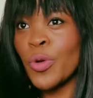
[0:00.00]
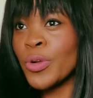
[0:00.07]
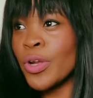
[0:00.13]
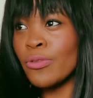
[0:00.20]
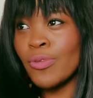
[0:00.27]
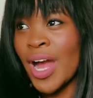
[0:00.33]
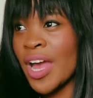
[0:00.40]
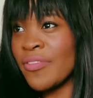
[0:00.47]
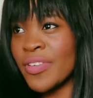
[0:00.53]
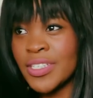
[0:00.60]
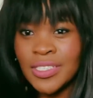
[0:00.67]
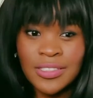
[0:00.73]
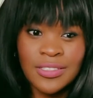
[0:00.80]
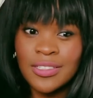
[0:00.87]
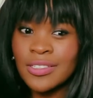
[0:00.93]
don't arrive
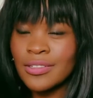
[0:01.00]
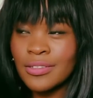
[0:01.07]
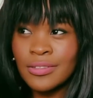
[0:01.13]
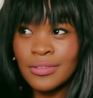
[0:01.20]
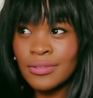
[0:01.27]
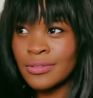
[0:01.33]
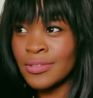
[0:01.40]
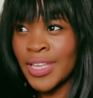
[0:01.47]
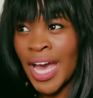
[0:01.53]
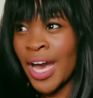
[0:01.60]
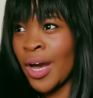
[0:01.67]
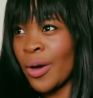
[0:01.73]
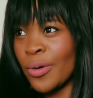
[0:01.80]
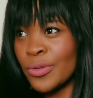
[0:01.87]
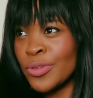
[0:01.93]
at it
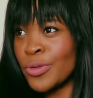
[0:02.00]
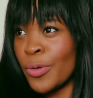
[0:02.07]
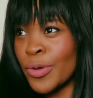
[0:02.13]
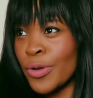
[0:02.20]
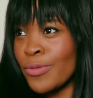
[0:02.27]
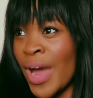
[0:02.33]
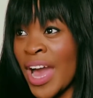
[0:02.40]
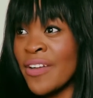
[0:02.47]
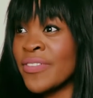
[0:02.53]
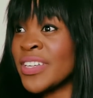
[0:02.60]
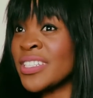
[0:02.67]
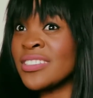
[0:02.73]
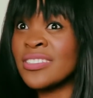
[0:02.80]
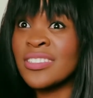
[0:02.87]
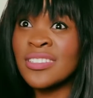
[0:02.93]
now. You don't
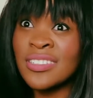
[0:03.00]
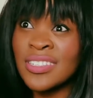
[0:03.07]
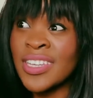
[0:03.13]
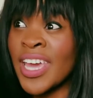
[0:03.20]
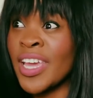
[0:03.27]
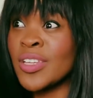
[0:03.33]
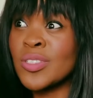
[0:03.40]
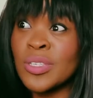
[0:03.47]
arrive at it today,